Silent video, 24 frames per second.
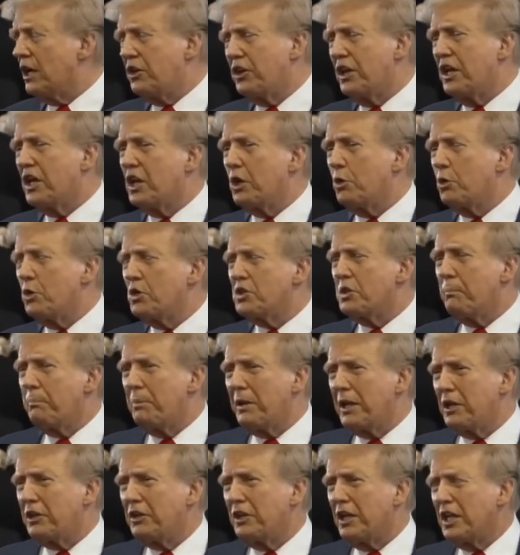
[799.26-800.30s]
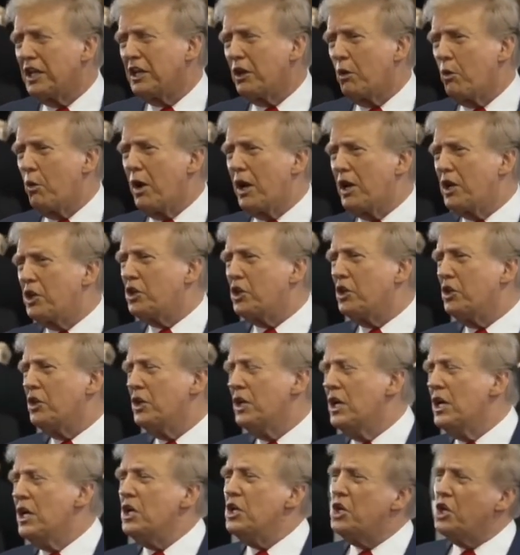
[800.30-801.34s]
think it was a big thing. They wanted to
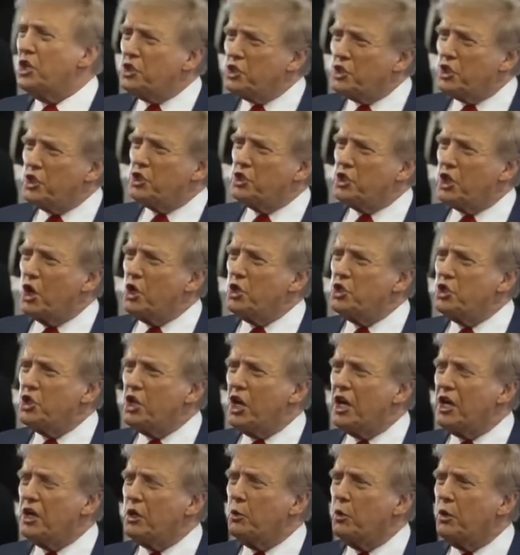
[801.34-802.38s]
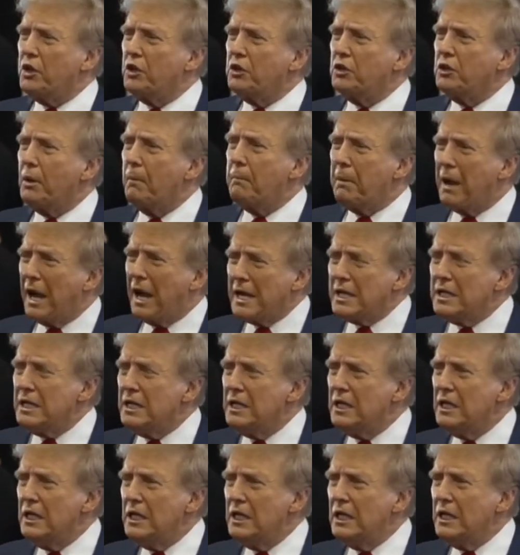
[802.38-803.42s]
disassociate with
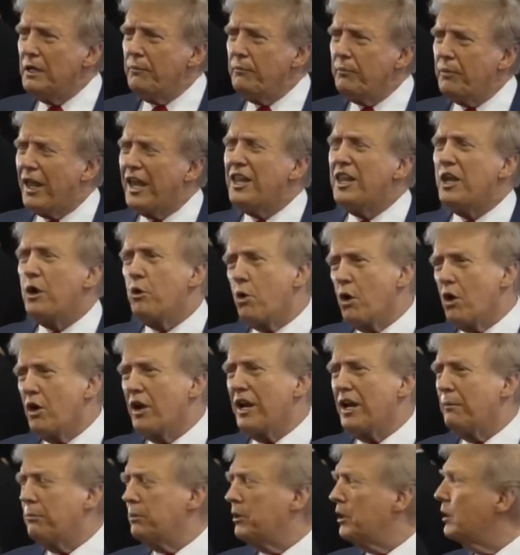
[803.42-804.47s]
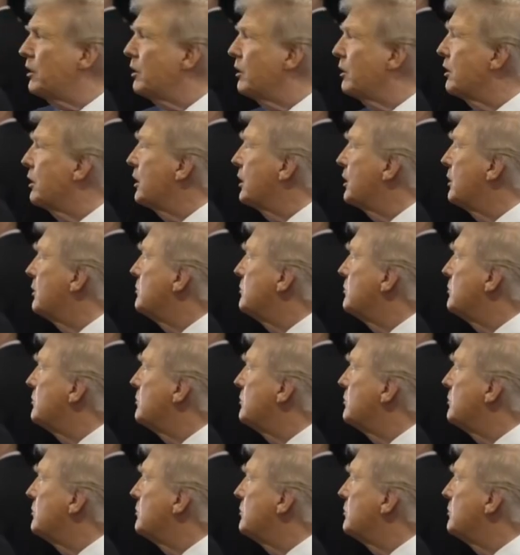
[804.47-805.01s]
Biden, and they weren't able to do